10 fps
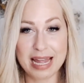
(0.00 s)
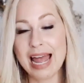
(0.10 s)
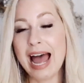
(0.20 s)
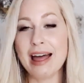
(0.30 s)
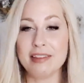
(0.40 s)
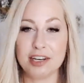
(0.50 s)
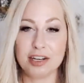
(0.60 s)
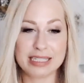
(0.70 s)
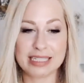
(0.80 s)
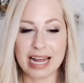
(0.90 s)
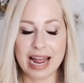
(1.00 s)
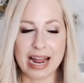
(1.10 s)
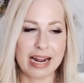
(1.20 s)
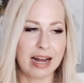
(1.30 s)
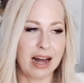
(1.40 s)
And then you can
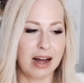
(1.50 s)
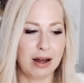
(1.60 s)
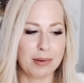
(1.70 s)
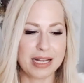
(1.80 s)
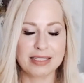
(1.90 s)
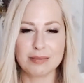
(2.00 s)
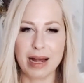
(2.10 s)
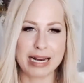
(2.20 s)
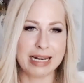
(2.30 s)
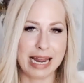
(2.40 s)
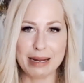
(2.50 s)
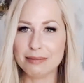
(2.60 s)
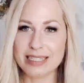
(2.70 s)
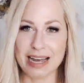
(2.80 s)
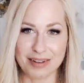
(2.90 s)
say, is my
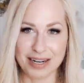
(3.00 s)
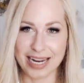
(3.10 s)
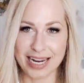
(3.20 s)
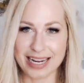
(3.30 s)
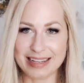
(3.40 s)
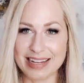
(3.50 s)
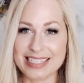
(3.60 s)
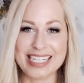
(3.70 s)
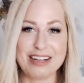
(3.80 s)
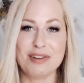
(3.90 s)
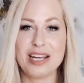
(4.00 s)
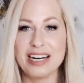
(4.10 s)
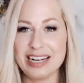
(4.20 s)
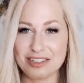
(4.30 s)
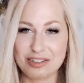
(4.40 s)
name Devani? And then see if you get
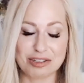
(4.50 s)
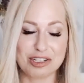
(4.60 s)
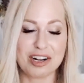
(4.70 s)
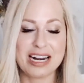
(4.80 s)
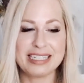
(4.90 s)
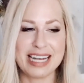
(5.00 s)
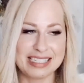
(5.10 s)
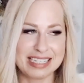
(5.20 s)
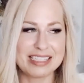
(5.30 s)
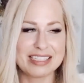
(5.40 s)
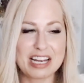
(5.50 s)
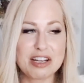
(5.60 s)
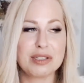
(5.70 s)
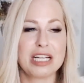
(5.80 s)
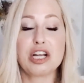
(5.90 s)
a yes or no. So you're kind of testing. It's like
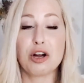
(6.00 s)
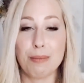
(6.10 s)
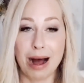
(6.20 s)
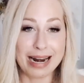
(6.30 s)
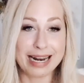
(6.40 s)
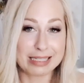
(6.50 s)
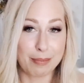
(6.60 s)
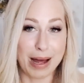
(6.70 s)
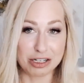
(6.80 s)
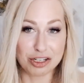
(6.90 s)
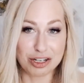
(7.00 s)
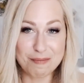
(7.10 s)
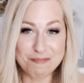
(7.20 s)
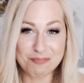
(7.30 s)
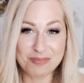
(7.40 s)
using your body as a pendulum.
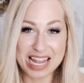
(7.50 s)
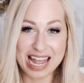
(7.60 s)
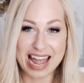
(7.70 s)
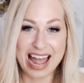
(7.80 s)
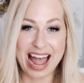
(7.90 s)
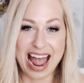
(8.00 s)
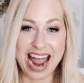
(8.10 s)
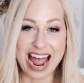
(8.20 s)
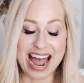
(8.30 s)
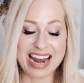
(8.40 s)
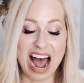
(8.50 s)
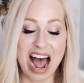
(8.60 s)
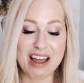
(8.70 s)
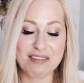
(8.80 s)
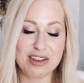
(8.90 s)
And
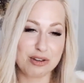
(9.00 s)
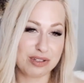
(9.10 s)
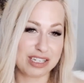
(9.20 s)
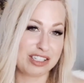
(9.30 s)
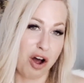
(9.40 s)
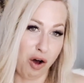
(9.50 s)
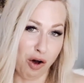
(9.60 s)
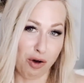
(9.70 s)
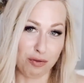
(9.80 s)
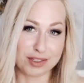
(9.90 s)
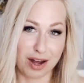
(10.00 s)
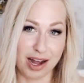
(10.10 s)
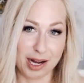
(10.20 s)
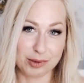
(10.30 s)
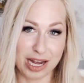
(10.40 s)
I use this all the
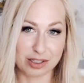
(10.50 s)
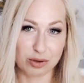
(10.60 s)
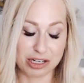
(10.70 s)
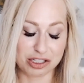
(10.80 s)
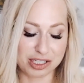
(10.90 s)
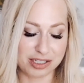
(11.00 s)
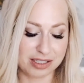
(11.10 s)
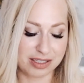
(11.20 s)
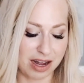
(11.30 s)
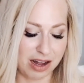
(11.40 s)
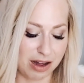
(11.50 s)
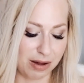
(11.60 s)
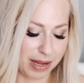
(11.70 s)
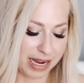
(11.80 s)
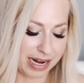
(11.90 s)
time to ask questions.
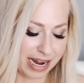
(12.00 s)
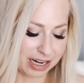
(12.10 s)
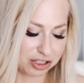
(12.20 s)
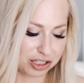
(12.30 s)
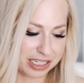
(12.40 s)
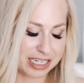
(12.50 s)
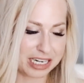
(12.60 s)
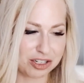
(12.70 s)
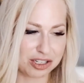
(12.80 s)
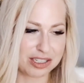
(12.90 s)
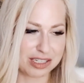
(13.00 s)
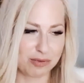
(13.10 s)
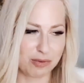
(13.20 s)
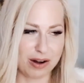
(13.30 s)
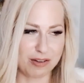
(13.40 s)
And I actually teach this in
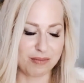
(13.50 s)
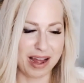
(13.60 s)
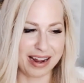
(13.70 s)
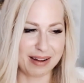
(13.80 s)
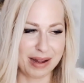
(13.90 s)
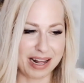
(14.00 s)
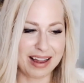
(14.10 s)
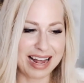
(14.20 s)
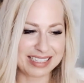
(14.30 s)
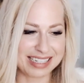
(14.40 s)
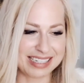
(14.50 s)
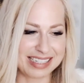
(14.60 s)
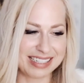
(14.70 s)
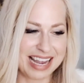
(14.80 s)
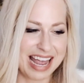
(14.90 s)
one of my
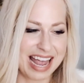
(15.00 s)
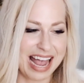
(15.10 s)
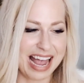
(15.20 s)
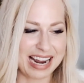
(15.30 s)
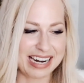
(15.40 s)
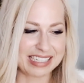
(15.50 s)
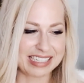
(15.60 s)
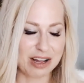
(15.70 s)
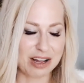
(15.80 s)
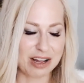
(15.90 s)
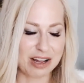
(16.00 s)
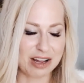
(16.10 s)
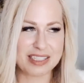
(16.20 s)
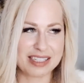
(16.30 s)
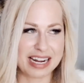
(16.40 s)
classes. And I tell my
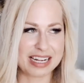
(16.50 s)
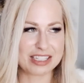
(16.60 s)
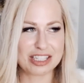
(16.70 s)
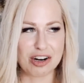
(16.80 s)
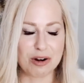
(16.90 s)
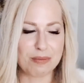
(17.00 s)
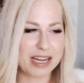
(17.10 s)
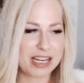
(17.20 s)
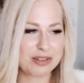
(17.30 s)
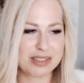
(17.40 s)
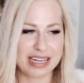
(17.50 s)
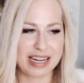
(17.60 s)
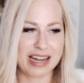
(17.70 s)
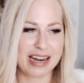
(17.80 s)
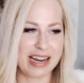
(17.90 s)
students, like, start by using
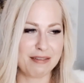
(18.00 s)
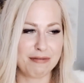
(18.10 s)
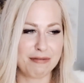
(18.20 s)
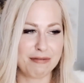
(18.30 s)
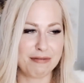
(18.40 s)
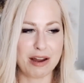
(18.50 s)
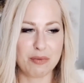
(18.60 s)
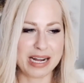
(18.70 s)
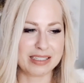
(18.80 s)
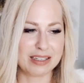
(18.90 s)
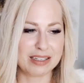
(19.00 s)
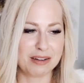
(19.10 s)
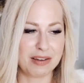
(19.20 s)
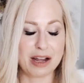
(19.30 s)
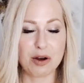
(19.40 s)
it in fun ways of
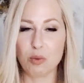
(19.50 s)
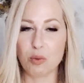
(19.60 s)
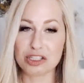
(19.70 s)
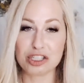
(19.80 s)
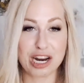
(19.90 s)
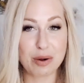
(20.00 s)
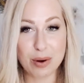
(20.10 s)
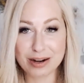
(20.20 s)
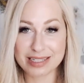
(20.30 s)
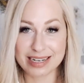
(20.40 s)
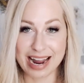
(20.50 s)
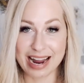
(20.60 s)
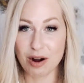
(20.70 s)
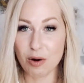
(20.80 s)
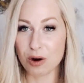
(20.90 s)
like, what should I wear
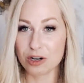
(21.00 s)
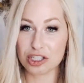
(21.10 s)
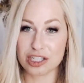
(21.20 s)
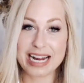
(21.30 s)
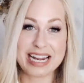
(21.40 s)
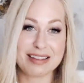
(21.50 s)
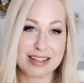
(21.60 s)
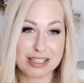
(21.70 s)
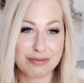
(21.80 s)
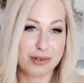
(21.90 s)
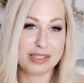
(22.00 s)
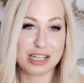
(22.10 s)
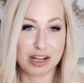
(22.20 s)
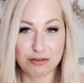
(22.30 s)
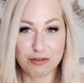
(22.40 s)
today? Or should I eat this food? Is
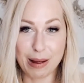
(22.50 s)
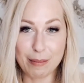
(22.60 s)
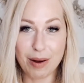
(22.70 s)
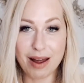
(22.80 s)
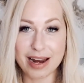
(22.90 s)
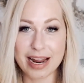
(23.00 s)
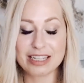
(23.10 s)
it good for my body?